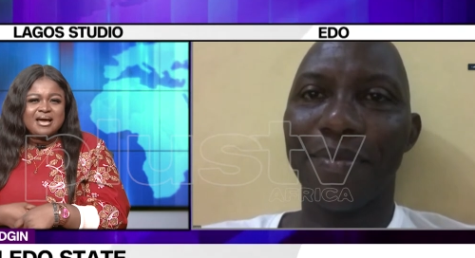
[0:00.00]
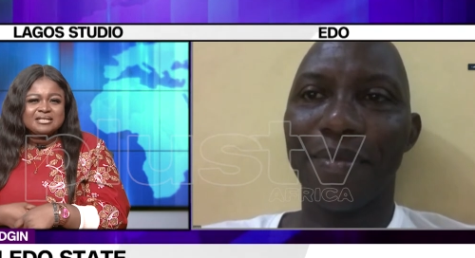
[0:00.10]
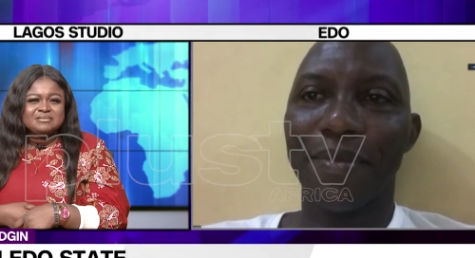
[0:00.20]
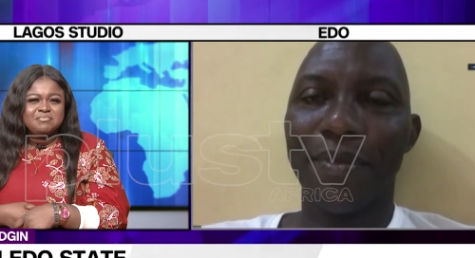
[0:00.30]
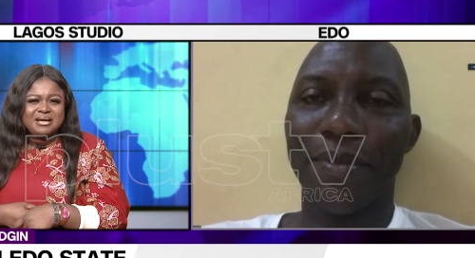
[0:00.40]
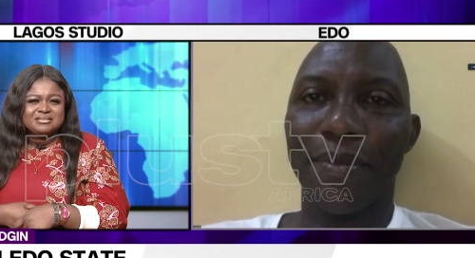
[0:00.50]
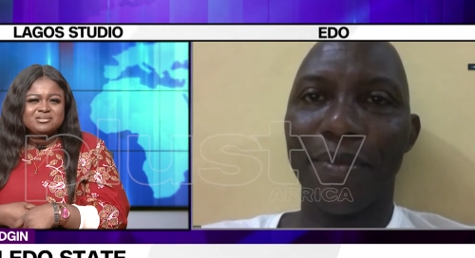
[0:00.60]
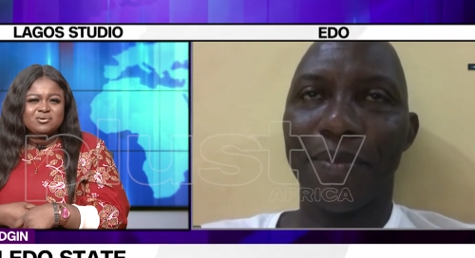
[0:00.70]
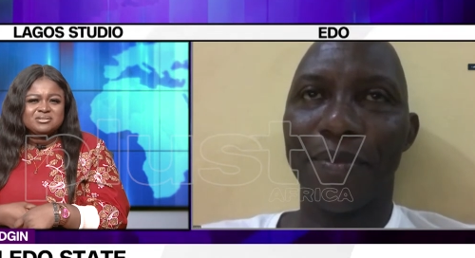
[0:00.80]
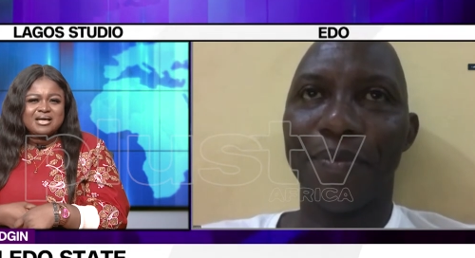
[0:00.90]
Speaker 1: as
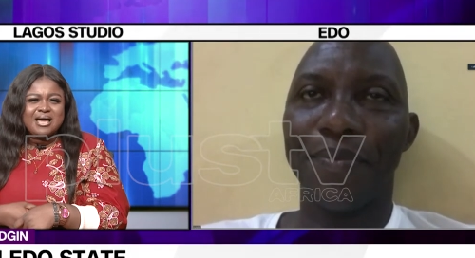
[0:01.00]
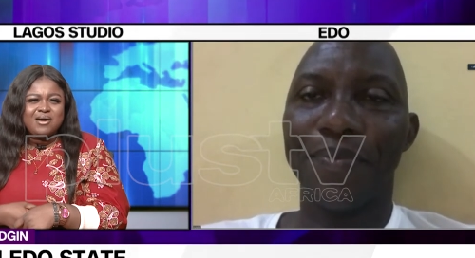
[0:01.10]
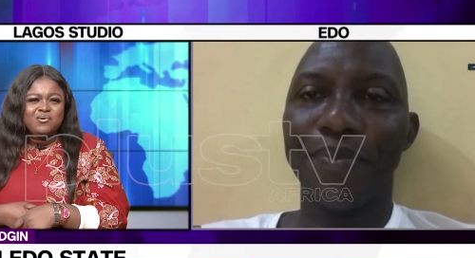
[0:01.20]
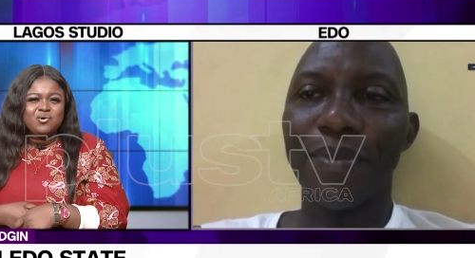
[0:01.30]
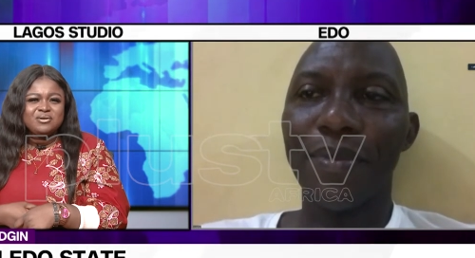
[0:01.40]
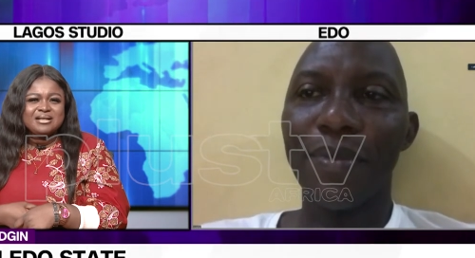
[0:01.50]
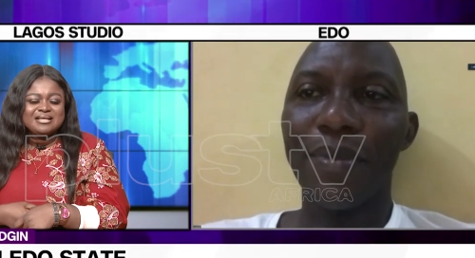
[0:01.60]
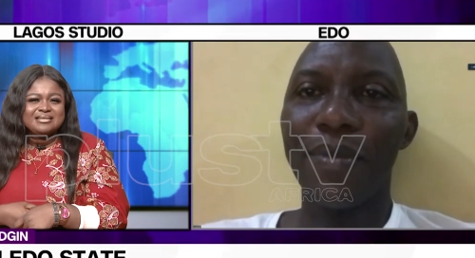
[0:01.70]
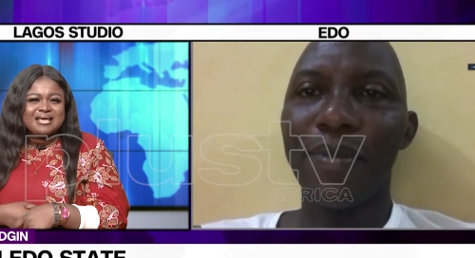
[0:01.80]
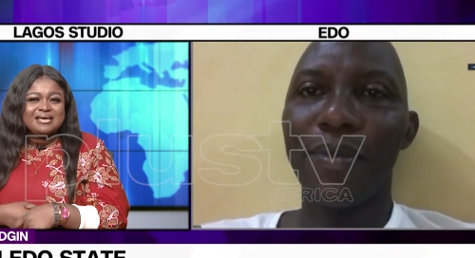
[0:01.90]
pastors how on are they
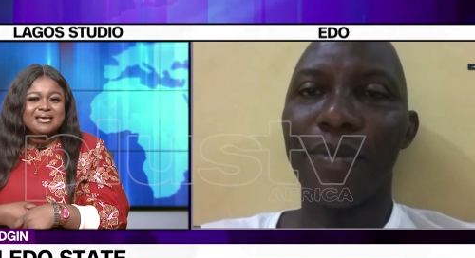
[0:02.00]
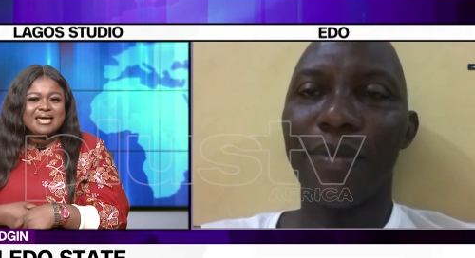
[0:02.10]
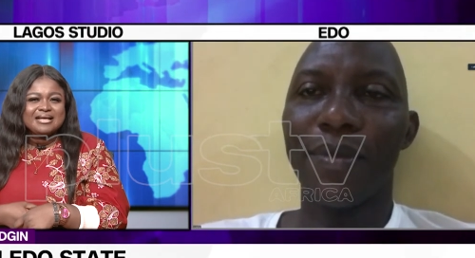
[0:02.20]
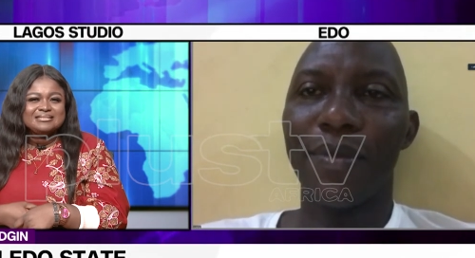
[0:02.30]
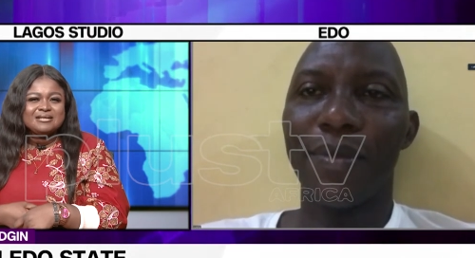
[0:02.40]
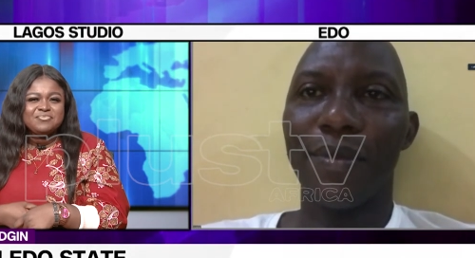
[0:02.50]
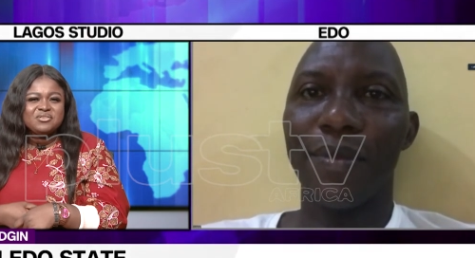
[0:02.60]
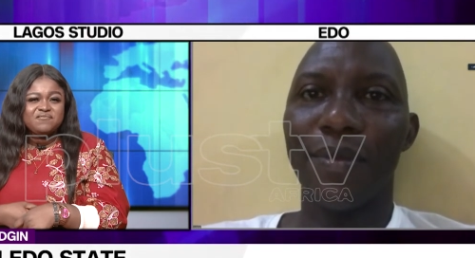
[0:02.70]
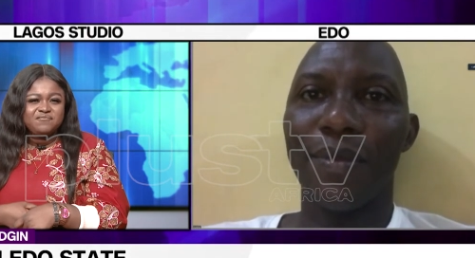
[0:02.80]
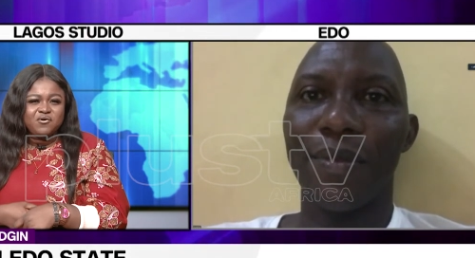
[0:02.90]
take get the
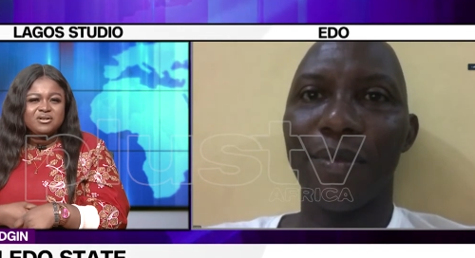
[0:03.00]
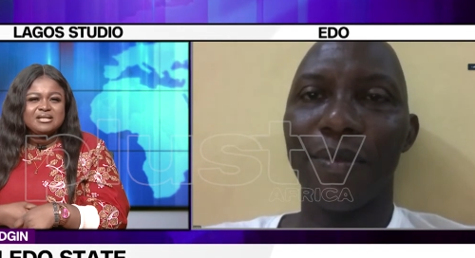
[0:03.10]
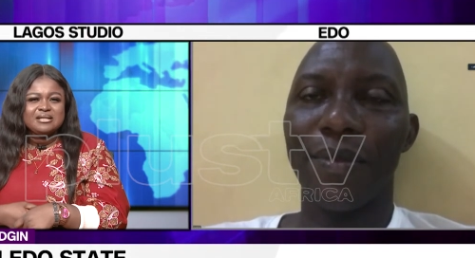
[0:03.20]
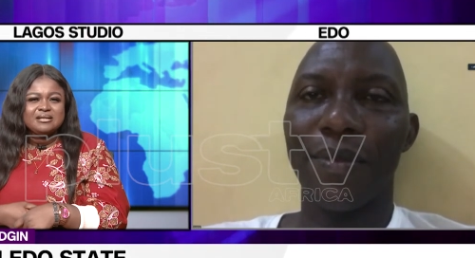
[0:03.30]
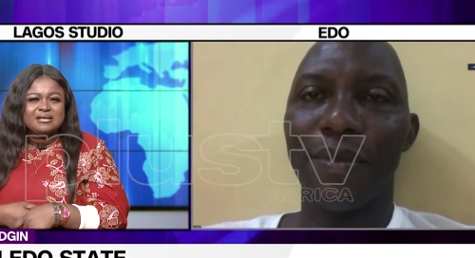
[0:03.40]
funding